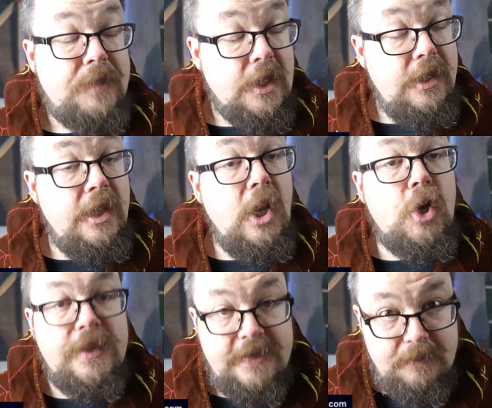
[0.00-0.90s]
look
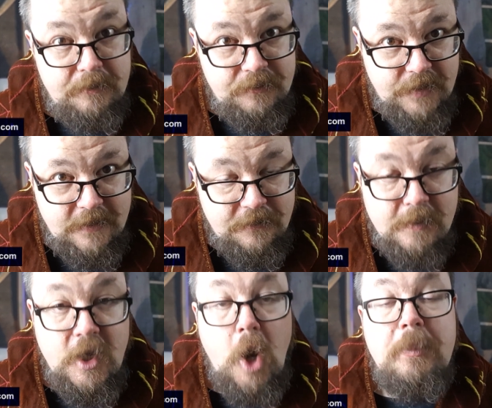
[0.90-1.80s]
at them from
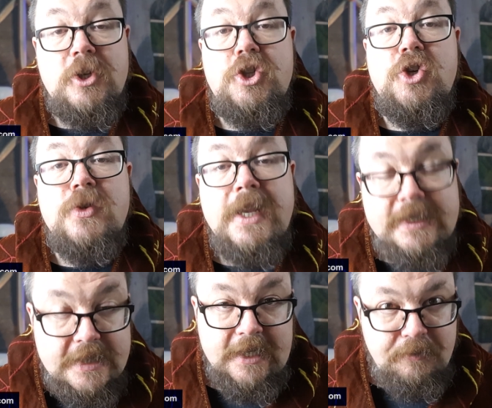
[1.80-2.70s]
an
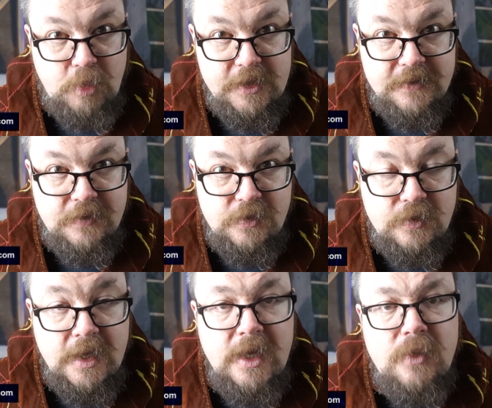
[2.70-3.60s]
opportunistic point of view
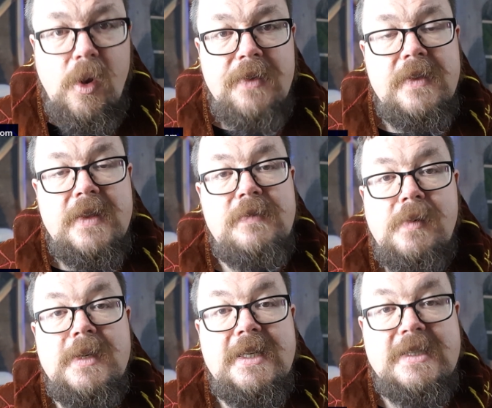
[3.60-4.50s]
rather than
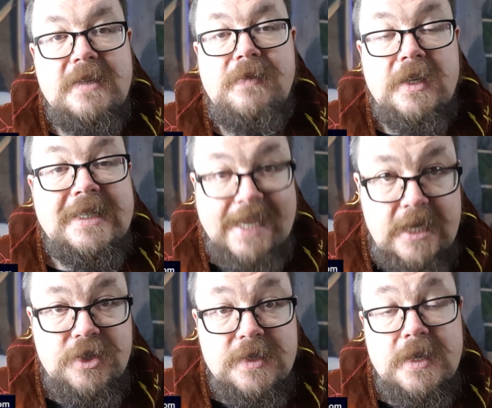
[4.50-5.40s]
from a
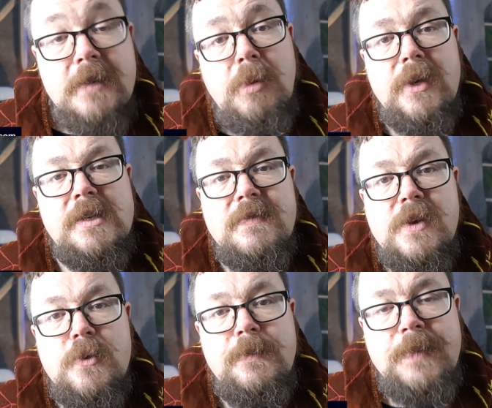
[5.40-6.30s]
disadvantageous point of
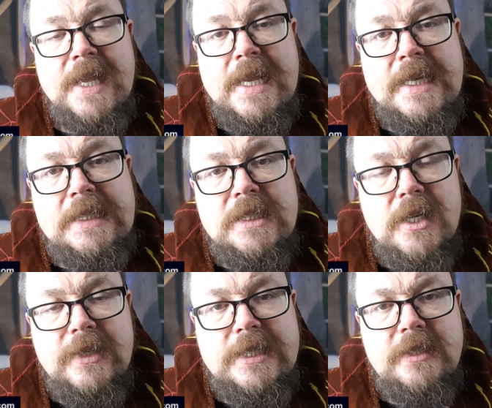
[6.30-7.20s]
view. So
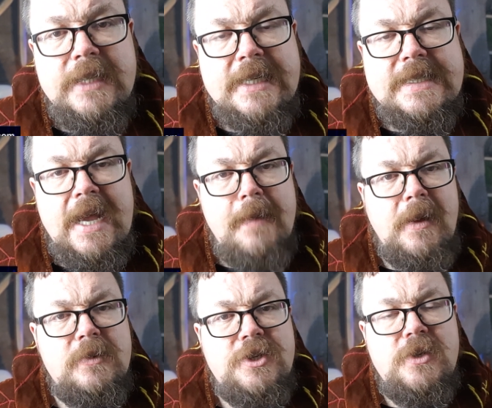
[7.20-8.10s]
until next time, I
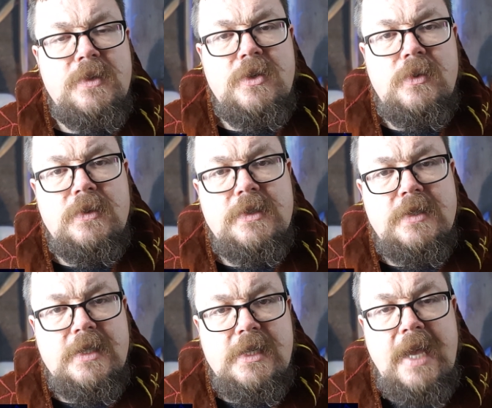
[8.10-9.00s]
wish you and yours
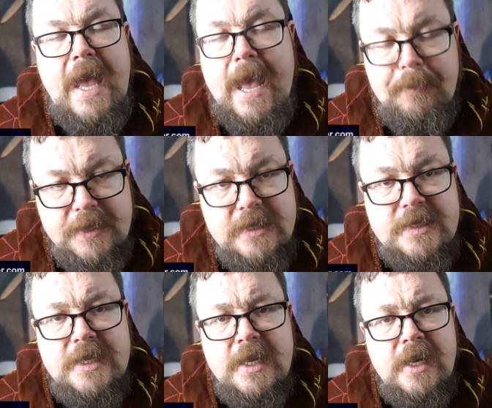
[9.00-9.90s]
the
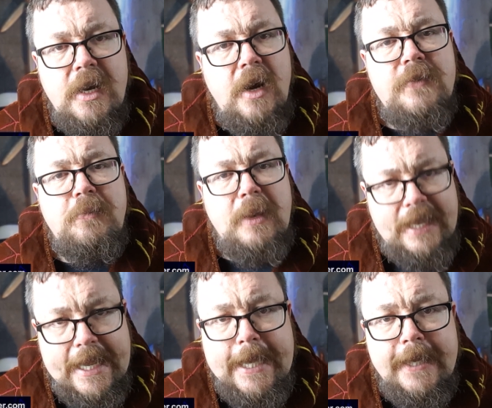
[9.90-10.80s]
happiest of
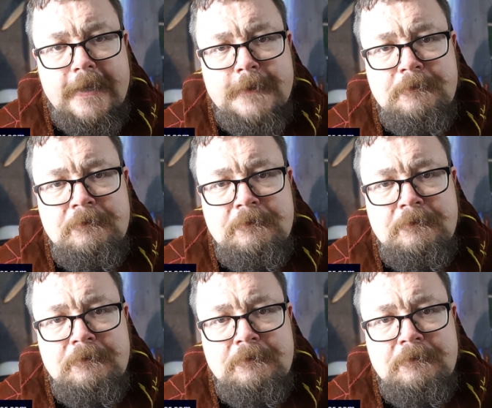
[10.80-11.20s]
playing.